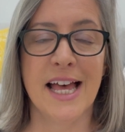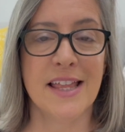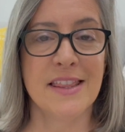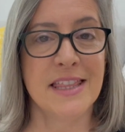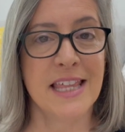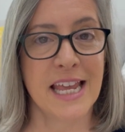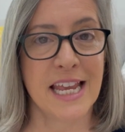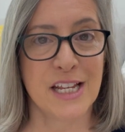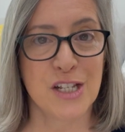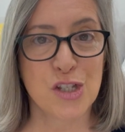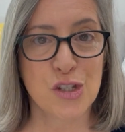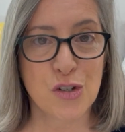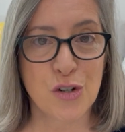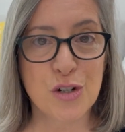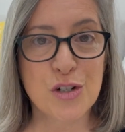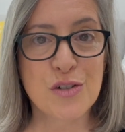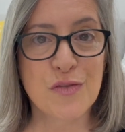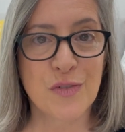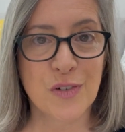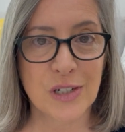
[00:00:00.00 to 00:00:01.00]
They
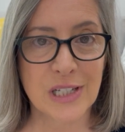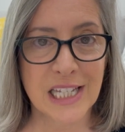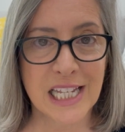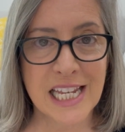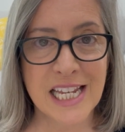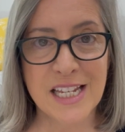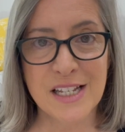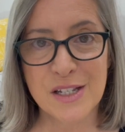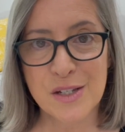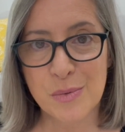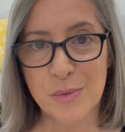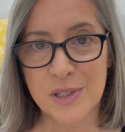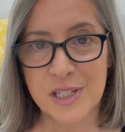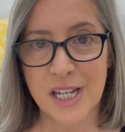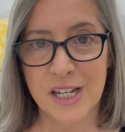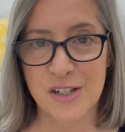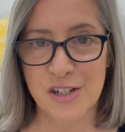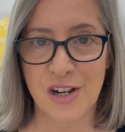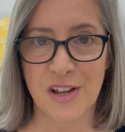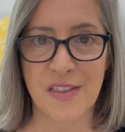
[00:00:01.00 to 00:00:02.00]
search for liens. We'll
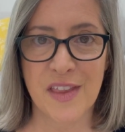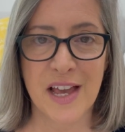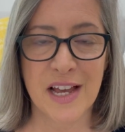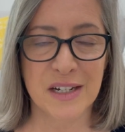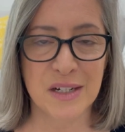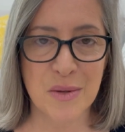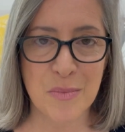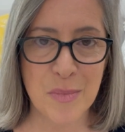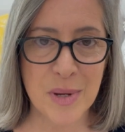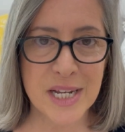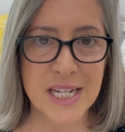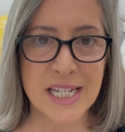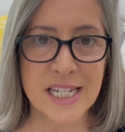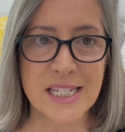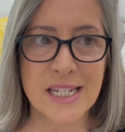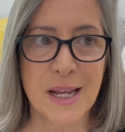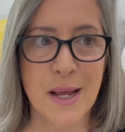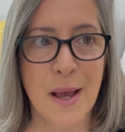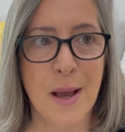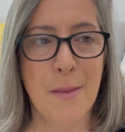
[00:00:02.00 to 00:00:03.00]
touch on that in a
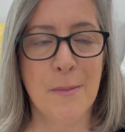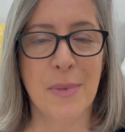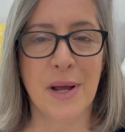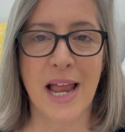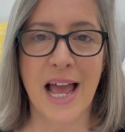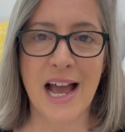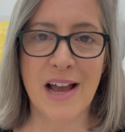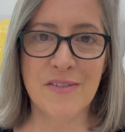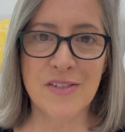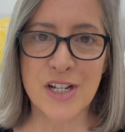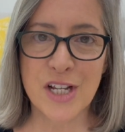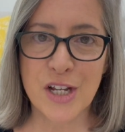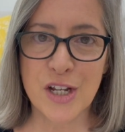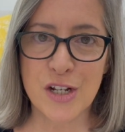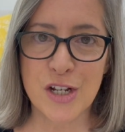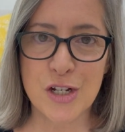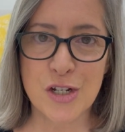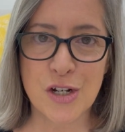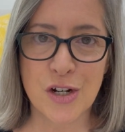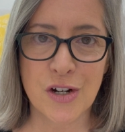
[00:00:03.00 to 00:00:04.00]
minute. But having a
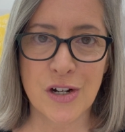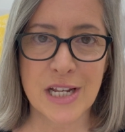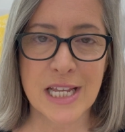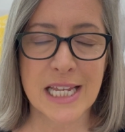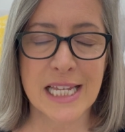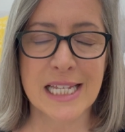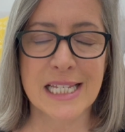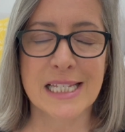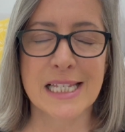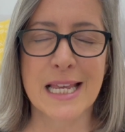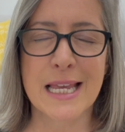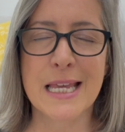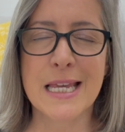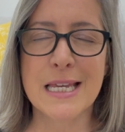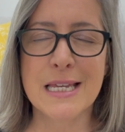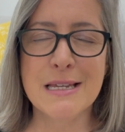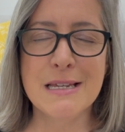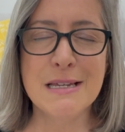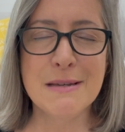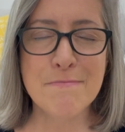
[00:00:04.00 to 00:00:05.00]
good attorney is
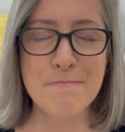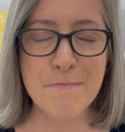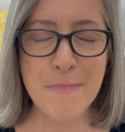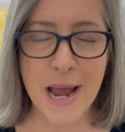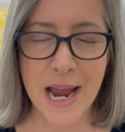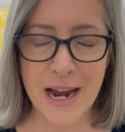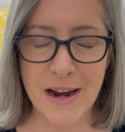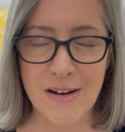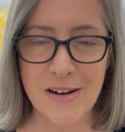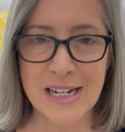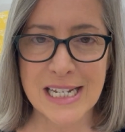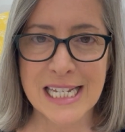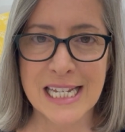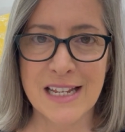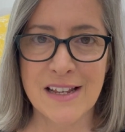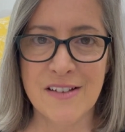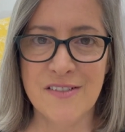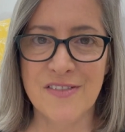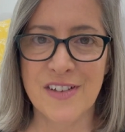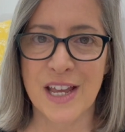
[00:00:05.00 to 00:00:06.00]

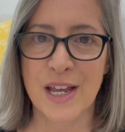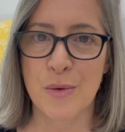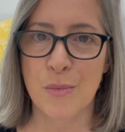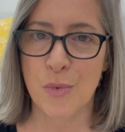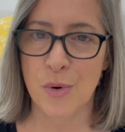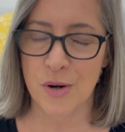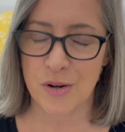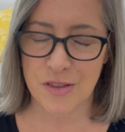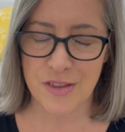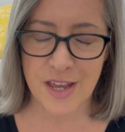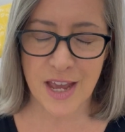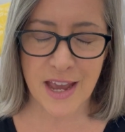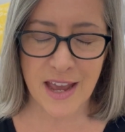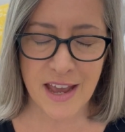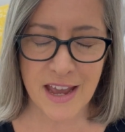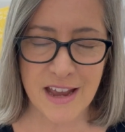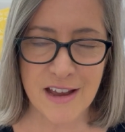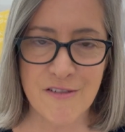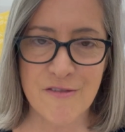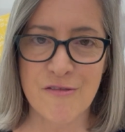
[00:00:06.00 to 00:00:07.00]
imperative and worth
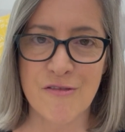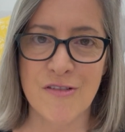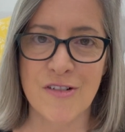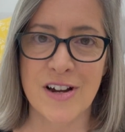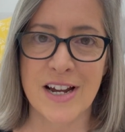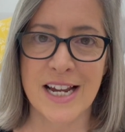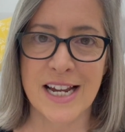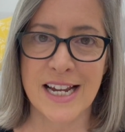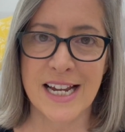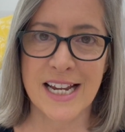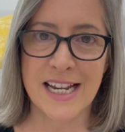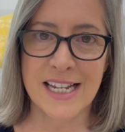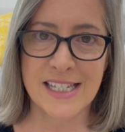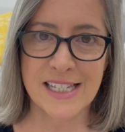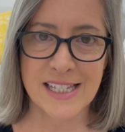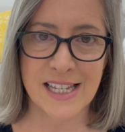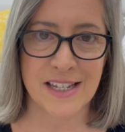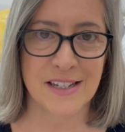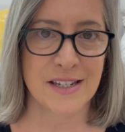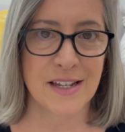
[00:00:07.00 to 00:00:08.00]
every
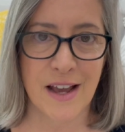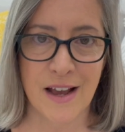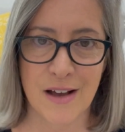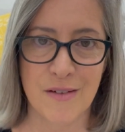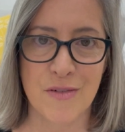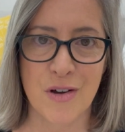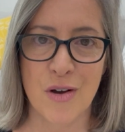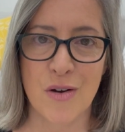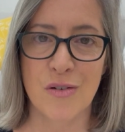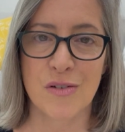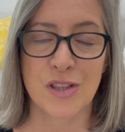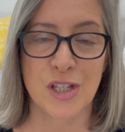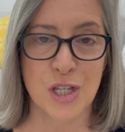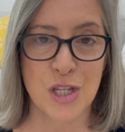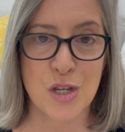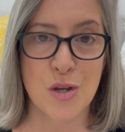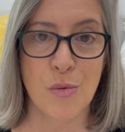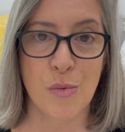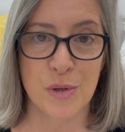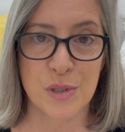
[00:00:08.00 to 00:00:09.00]
centavo that
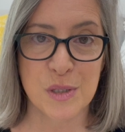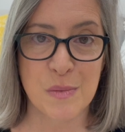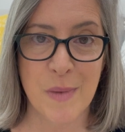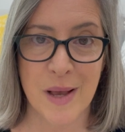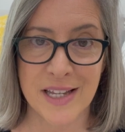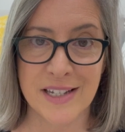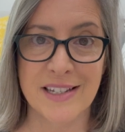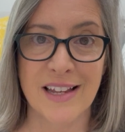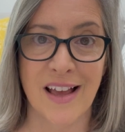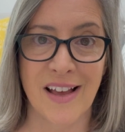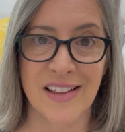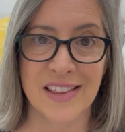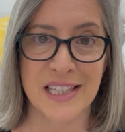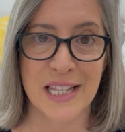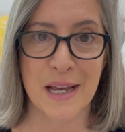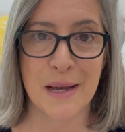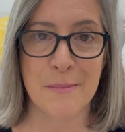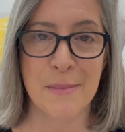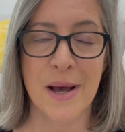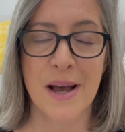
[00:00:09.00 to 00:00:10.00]
you will spend on
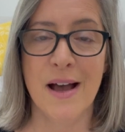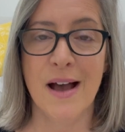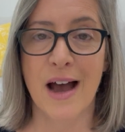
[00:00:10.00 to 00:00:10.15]
them.